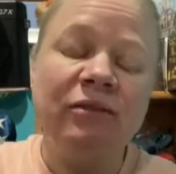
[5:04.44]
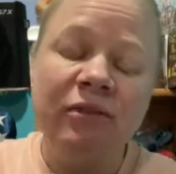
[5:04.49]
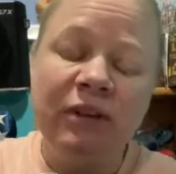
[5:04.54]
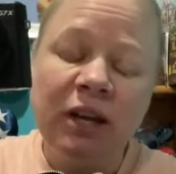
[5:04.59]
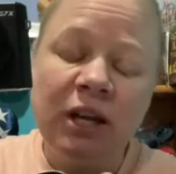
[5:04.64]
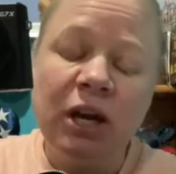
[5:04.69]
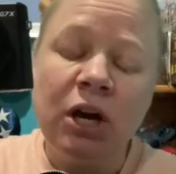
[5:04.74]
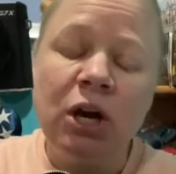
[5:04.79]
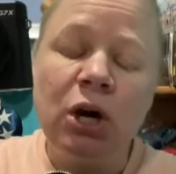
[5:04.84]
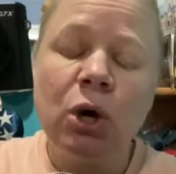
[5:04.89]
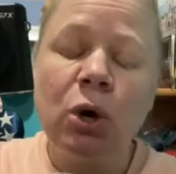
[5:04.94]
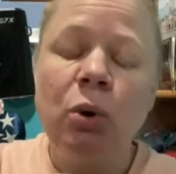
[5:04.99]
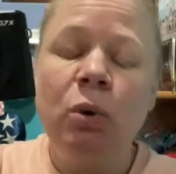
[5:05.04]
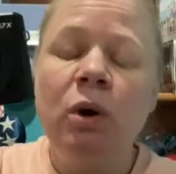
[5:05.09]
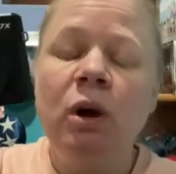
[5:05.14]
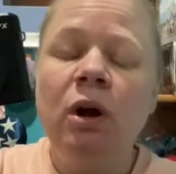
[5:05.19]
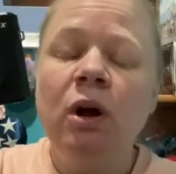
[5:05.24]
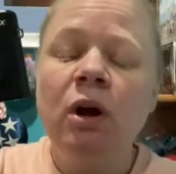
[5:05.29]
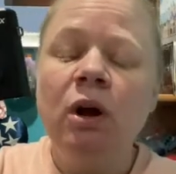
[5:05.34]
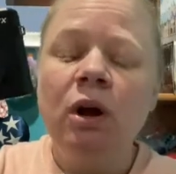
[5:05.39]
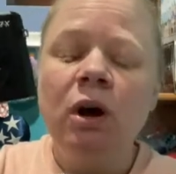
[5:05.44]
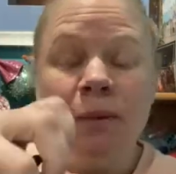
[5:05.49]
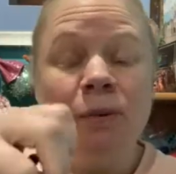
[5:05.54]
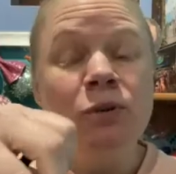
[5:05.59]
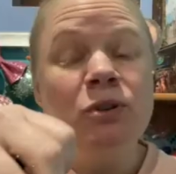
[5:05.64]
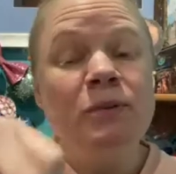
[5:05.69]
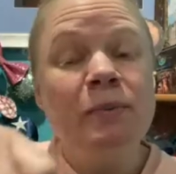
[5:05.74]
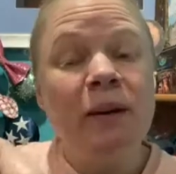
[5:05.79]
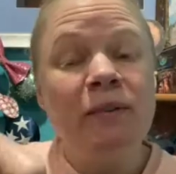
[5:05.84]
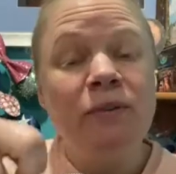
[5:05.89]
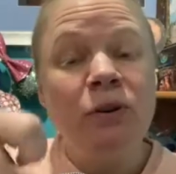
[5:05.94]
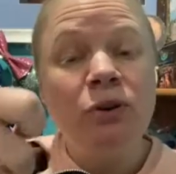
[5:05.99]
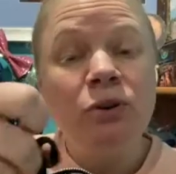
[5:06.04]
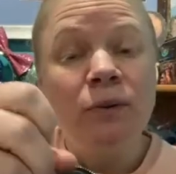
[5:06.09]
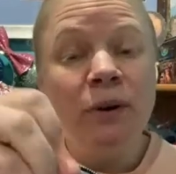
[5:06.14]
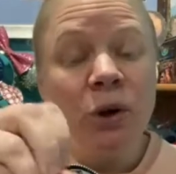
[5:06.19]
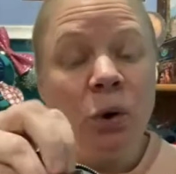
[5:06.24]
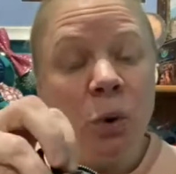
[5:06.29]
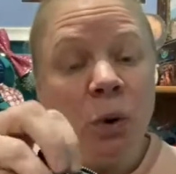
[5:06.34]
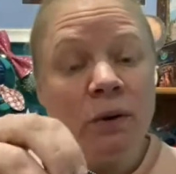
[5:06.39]
video. I'm using my phone to
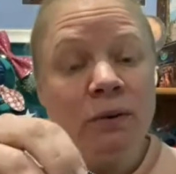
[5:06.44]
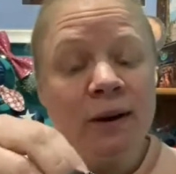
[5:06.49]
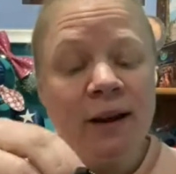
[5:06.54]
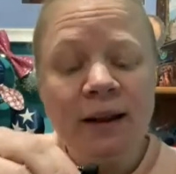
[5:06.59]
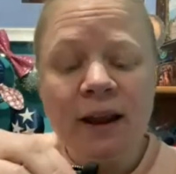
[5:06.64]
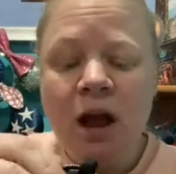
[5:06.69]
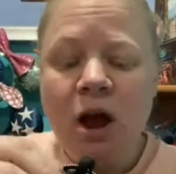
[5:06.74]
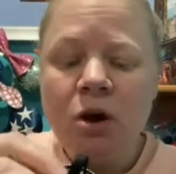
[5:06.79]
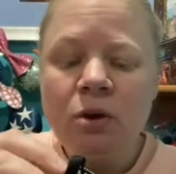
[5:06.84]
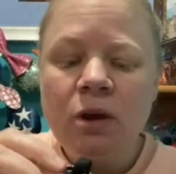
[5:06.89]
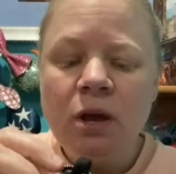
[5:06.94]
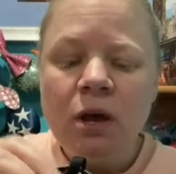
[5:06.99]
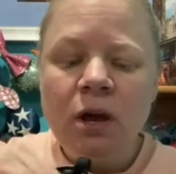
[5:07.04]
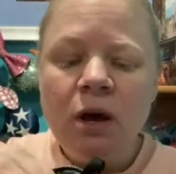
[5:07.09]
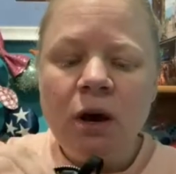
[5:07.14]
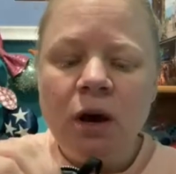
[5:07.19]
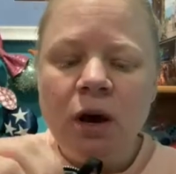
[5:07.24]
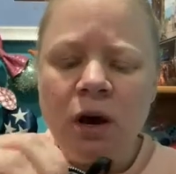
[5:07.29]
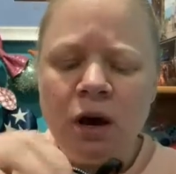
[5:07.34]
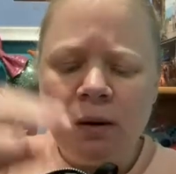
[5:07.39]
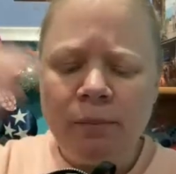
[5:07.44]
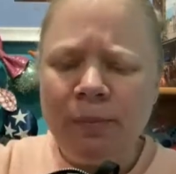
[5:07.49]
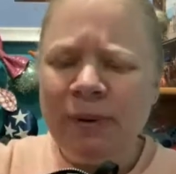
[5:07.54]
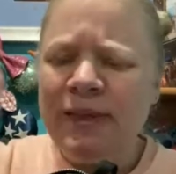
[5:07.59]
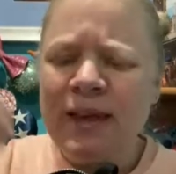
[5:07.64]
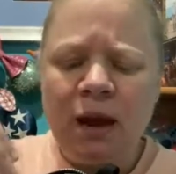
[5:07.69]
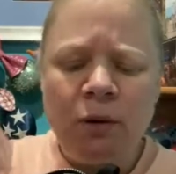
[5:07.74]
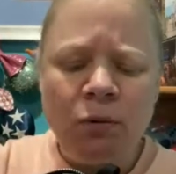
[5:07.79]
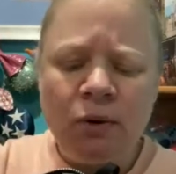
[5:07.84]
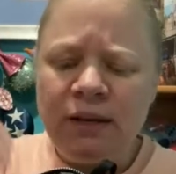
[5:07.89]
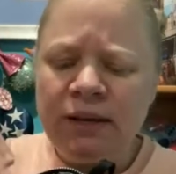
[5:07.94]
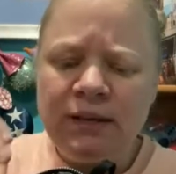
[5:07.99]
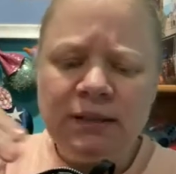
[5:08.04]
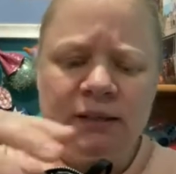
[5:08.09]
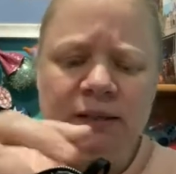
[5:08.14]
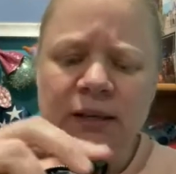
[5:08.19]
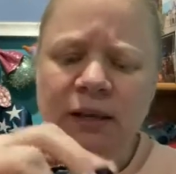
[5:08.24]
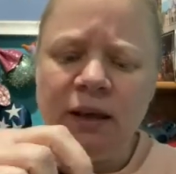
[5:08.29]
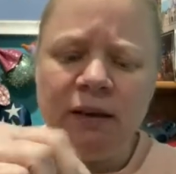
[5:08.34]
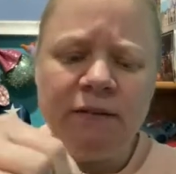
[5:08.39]
record right now, but that will
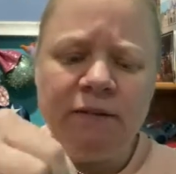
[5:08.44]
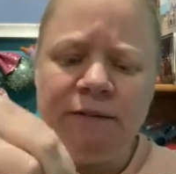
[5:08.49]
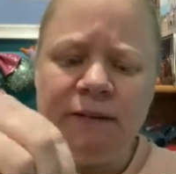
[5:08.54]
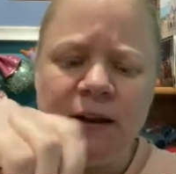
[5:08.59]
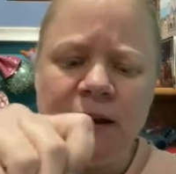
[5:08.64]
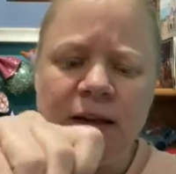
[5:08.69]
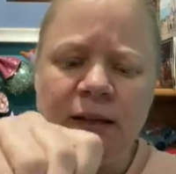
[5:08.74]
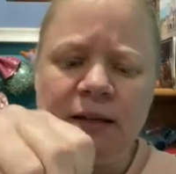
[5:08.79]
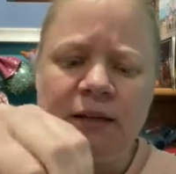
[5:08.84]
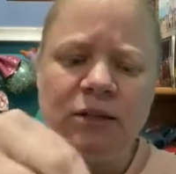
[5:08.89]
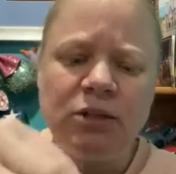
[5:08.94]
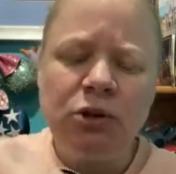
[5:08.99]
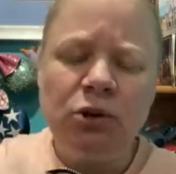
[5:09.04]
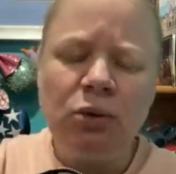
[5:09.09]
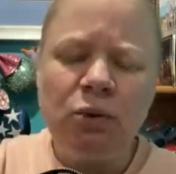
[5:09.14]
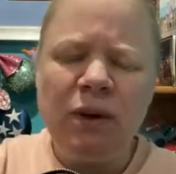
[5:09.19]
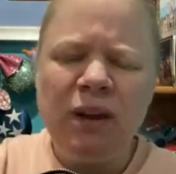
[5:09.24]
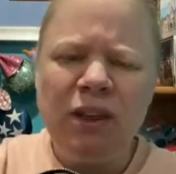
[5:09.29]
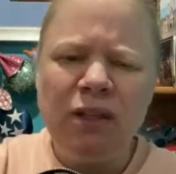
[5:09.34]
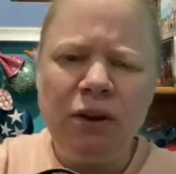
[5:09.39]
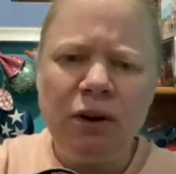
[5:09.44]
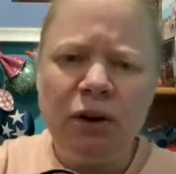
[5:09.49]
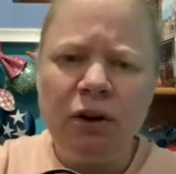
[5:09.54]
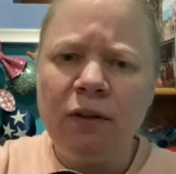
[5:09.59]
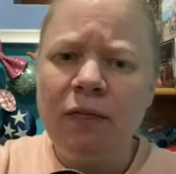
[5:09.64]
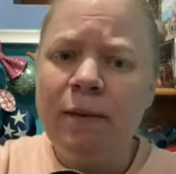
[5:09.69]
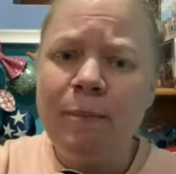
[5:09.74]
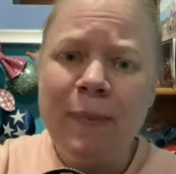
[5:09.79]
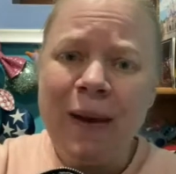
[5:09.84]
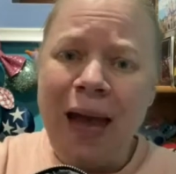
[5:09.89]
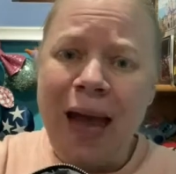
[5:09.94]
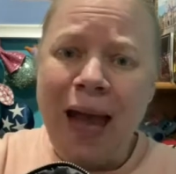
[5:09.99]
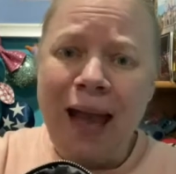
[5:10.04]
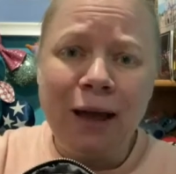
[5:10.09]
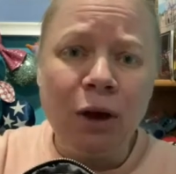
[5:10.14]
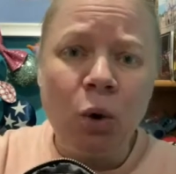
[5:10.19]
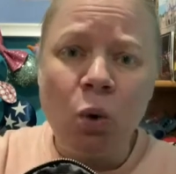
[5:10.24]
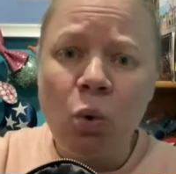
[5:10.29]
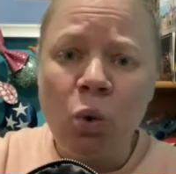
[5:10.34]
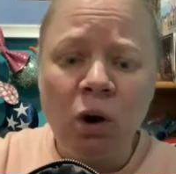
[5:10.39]
easily fit into either the
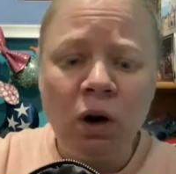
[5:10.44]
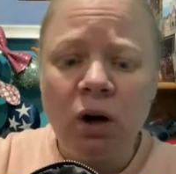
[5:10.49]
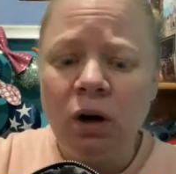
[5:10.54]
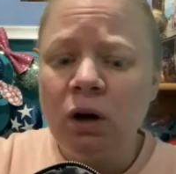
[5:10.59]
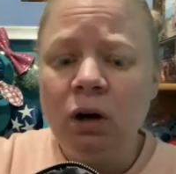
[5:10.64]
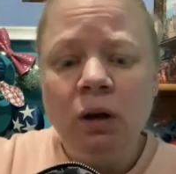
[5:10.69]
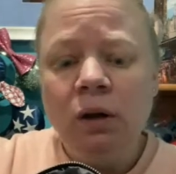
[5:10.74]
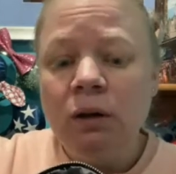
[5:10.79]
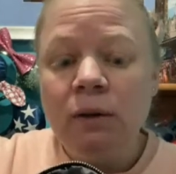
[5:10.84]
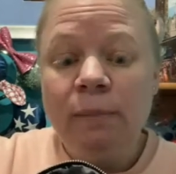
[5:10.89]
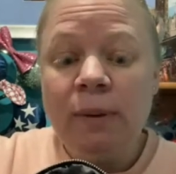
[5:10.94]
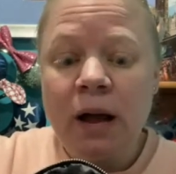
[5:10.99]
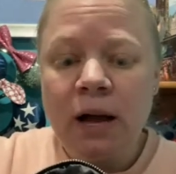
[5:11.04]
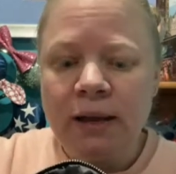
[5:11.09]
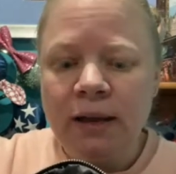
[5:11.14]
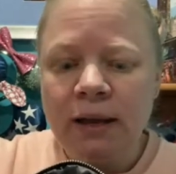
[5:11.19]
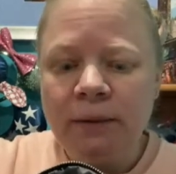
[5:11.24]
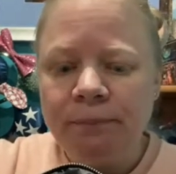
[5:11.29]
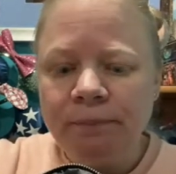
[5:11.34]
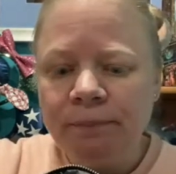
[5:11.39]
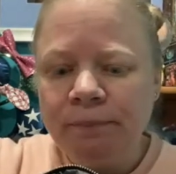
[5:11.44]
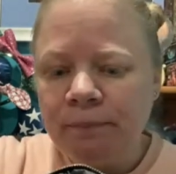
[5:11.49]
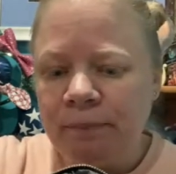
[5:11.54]
bag or pocket.